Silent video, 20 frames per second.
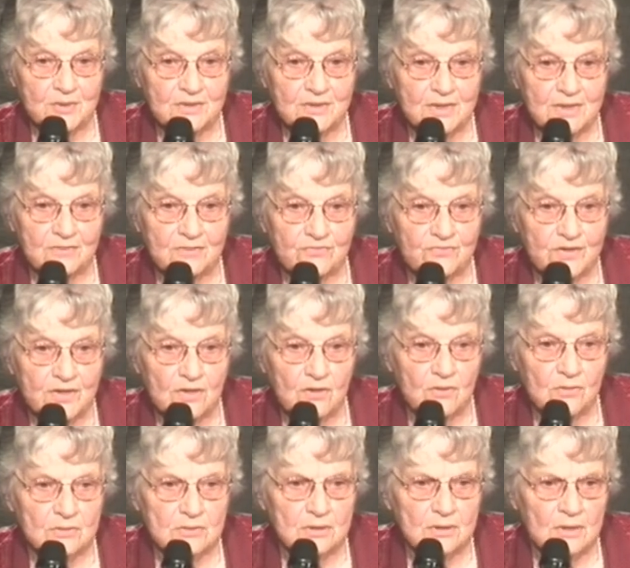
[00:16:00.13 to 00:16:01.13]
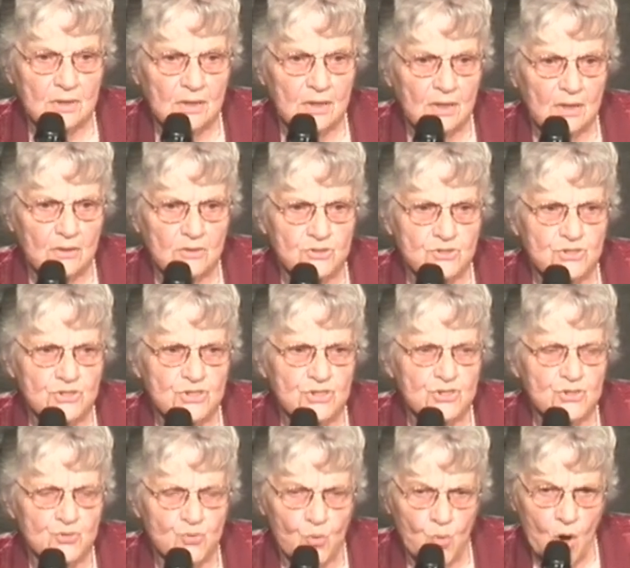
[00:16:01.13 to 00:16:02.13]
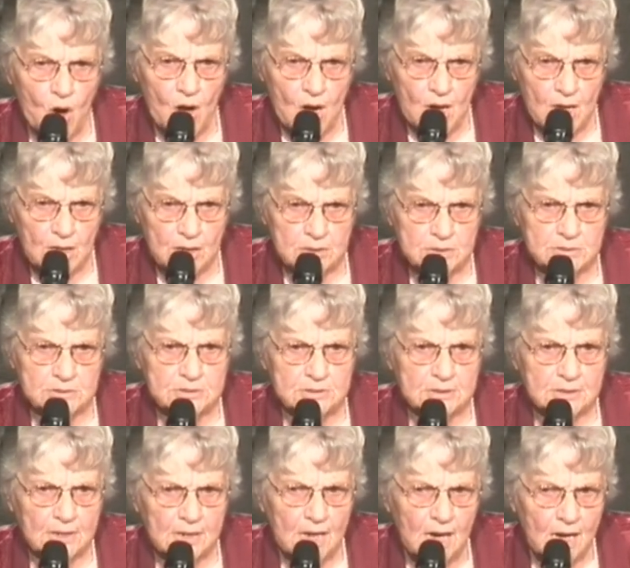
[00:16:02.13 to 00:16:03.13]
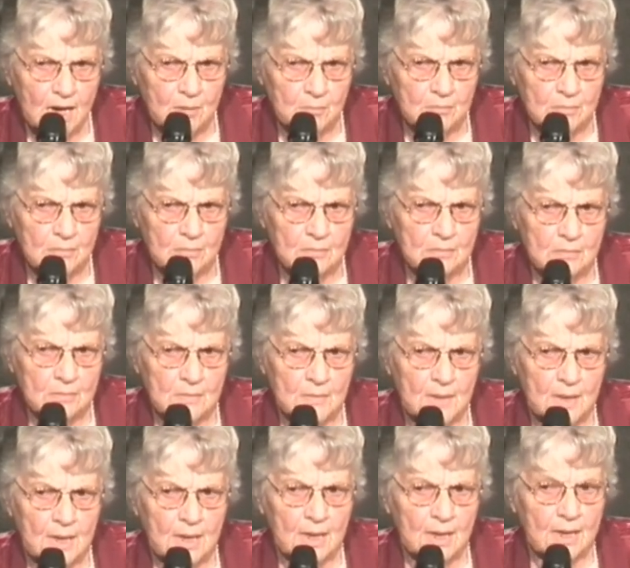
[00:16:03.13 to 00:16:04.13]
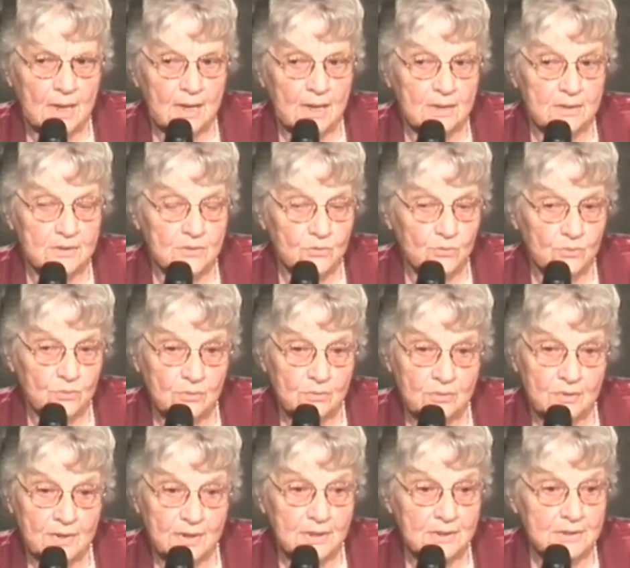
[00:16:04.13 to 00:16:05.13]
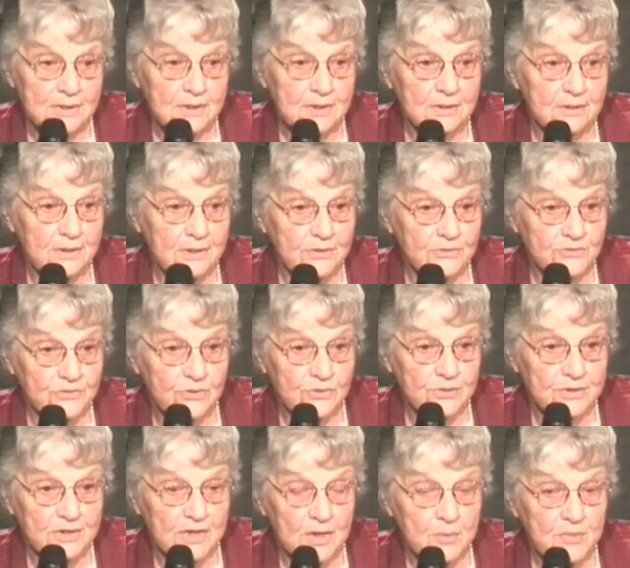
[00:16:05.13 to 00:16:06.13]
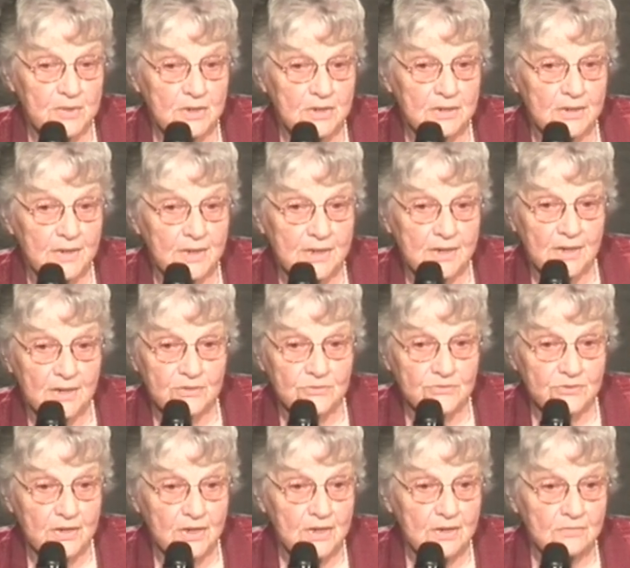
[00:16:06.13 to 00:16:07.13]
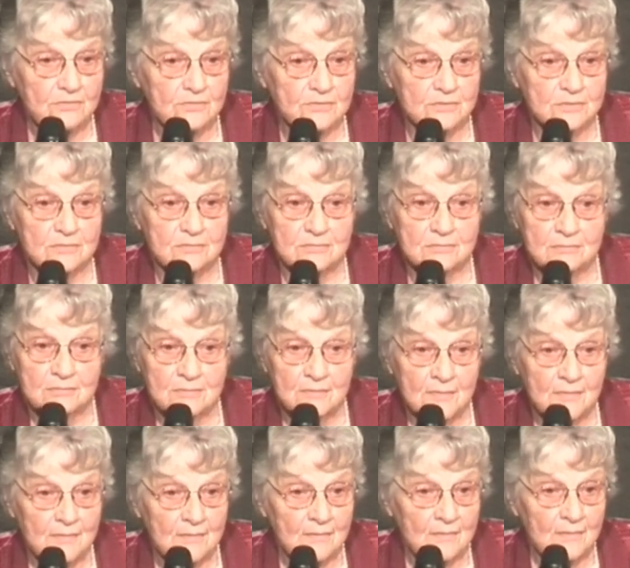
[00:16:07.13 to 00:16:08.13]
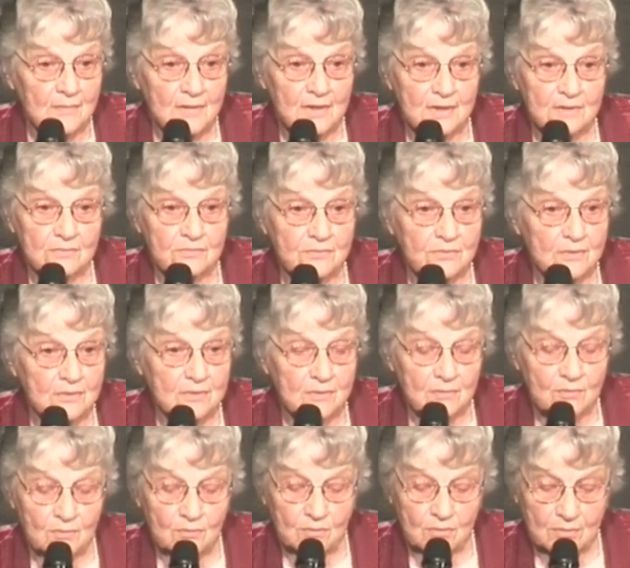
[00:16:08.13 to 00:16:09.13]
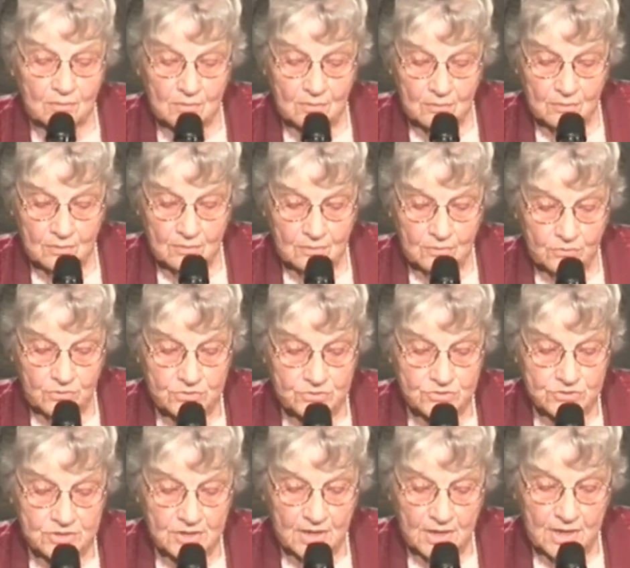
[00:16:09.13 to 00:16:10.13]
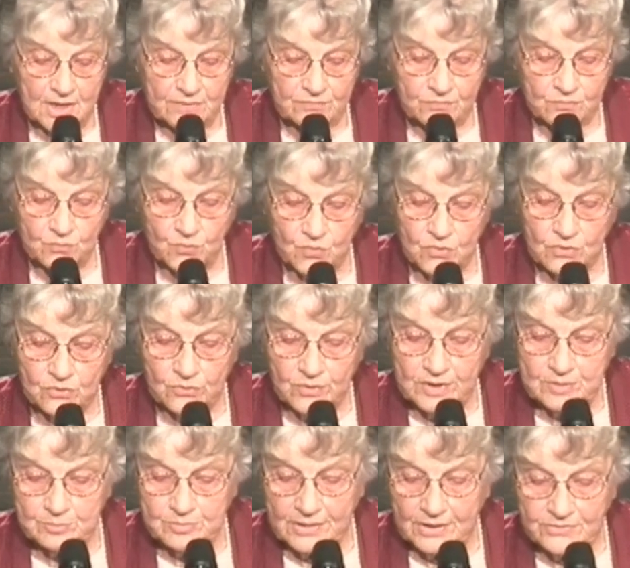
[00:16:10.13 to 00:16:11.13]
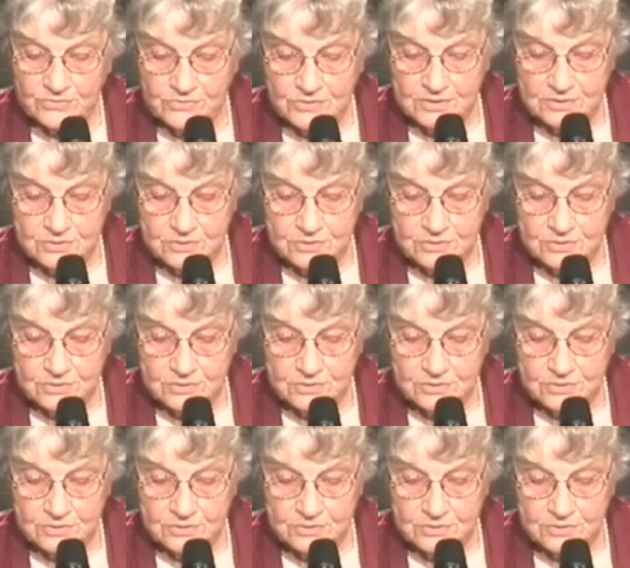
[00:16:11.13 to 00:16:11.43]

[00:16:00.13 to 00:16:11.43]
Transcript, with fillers: felt just drawn to come. And so they did. They started coming and they got saved and lived a Christian life and were a great blessing to the